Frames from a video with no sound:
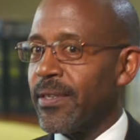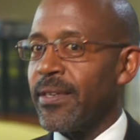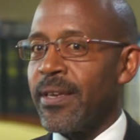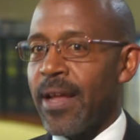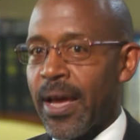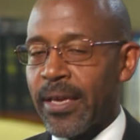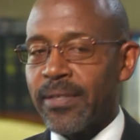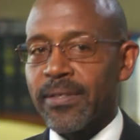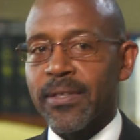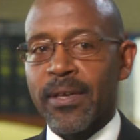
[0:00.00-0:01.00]
a
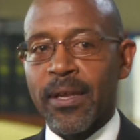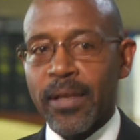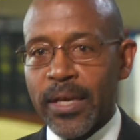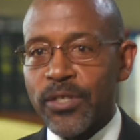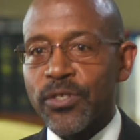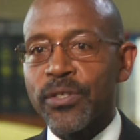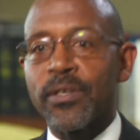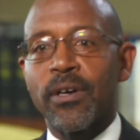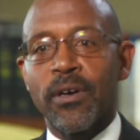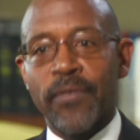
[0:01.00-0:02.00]
nice collection
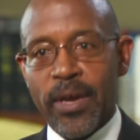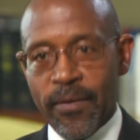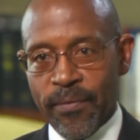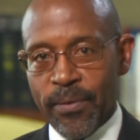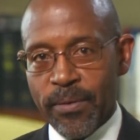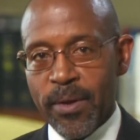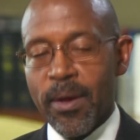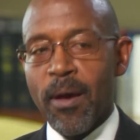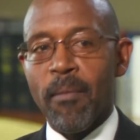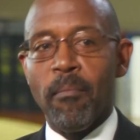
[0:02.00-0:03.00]
of effort,
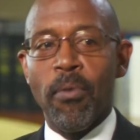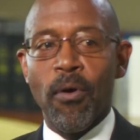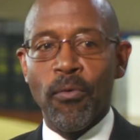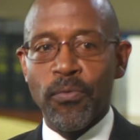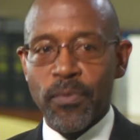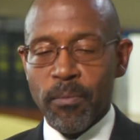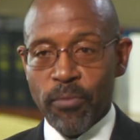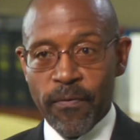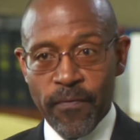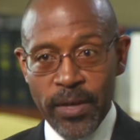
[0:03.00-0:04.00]
both
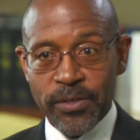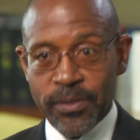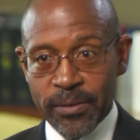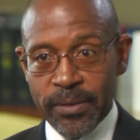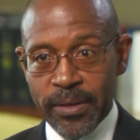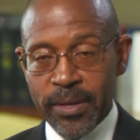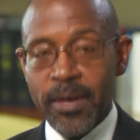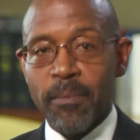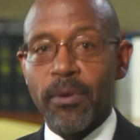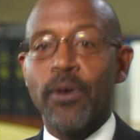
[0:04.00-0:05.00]
professionally,
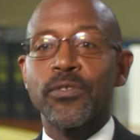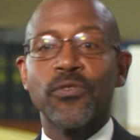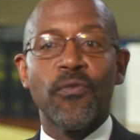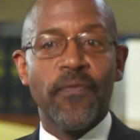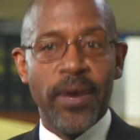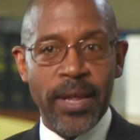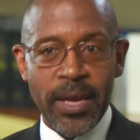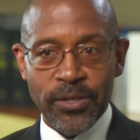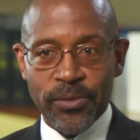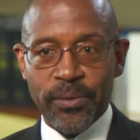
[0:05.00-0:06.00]
but also
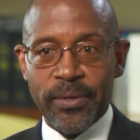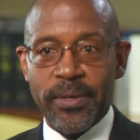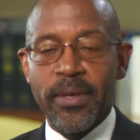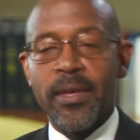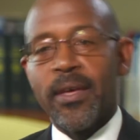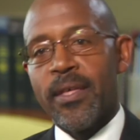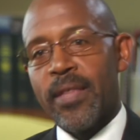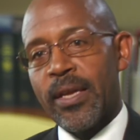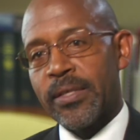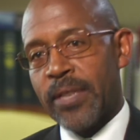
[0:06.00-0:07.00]
financially,
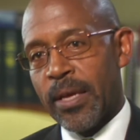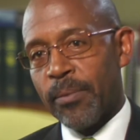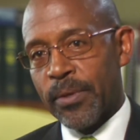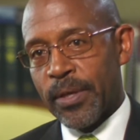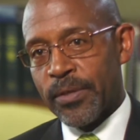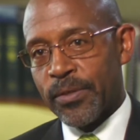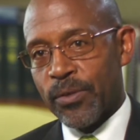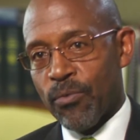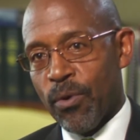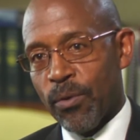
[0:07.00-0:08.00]
that has enabled us to
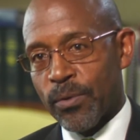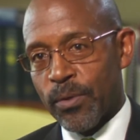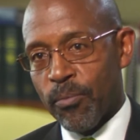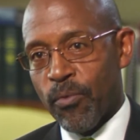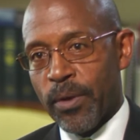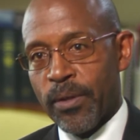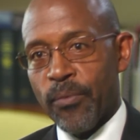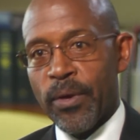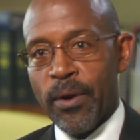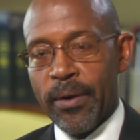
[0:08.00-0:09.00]
grow to the point that
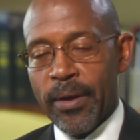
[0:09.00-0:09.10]
we are